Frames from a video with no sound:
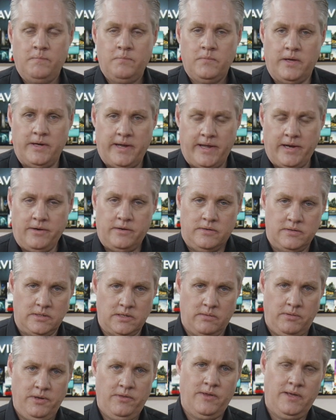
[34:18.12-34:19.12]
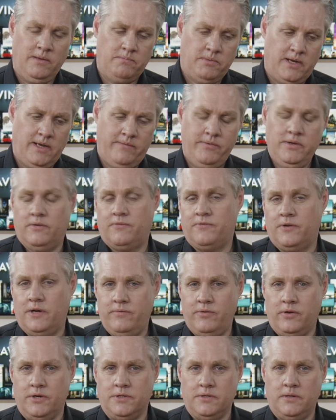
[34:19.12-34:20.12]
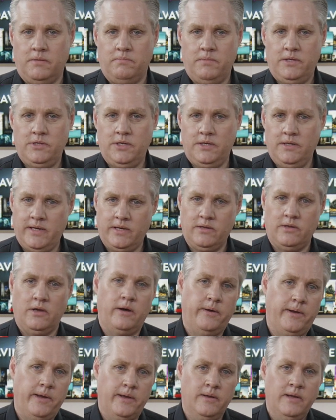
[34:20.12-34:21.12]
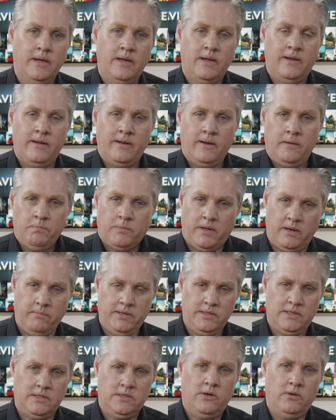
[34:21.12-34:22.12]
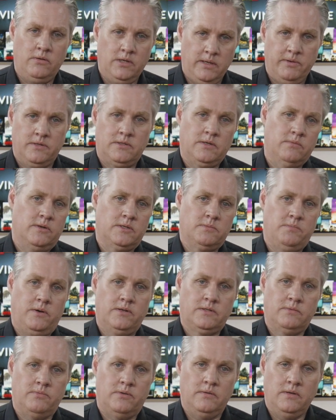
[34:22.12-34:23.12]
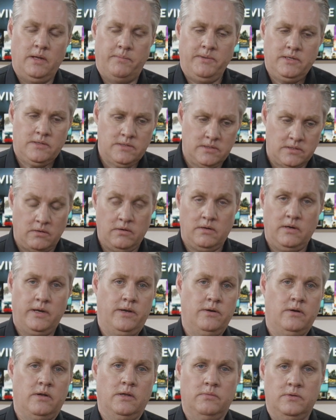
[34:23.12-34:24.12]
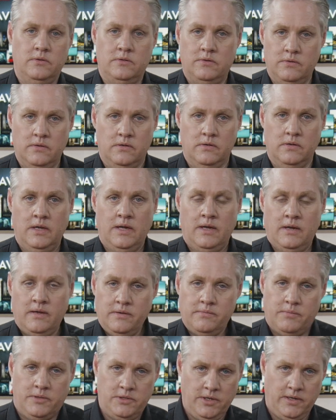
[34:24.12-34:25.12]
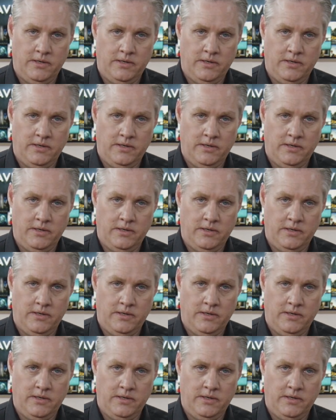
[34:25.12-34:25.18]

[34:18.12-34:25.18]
editors. So we think by having the free version, it means you can get going, and it means there's no limit to what's possible. I mean, this is the high-end Hollywood tool, which you